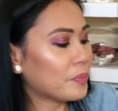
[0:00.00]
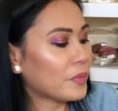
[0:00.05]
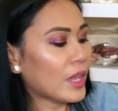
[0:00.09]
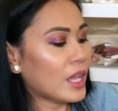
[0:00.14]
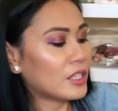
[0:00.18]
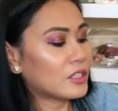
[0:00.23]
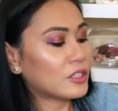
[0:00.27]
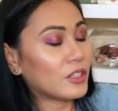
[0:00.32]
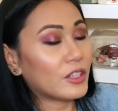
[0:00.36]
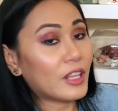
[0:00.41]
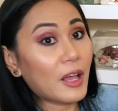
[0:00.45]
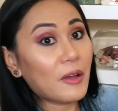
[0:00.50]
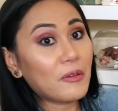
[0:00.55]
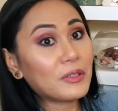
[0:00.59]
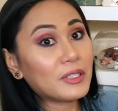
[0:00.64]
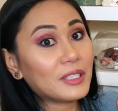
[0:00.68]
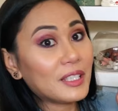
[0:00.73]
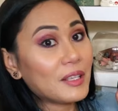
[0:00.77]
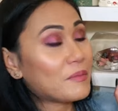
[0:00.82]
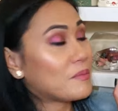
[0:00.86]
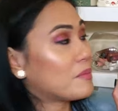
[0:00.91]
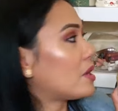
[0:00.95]
So that
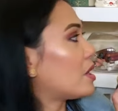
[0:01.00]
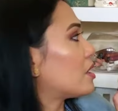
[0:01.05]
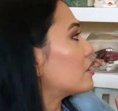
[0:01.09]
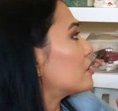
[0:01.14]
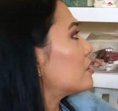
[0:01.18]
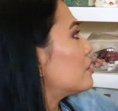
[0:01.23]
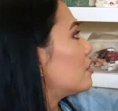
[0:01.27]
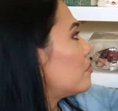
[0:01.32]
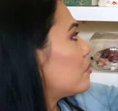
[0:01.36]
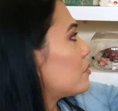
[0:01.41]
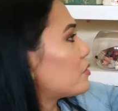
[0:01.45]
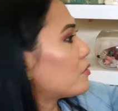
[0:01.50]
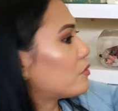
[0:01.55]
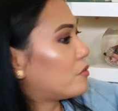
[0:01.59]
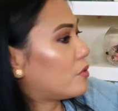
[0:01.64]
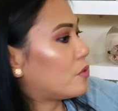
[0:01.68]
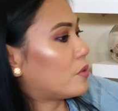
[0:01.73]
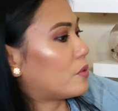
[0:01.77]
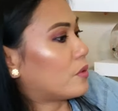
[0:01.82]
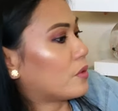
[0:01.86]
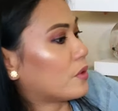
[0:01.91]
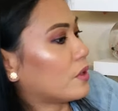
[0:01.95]
was in box number
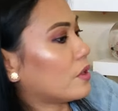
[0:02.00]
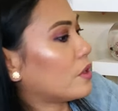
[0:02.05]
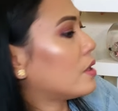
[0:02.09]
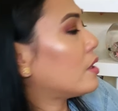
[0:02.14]
four.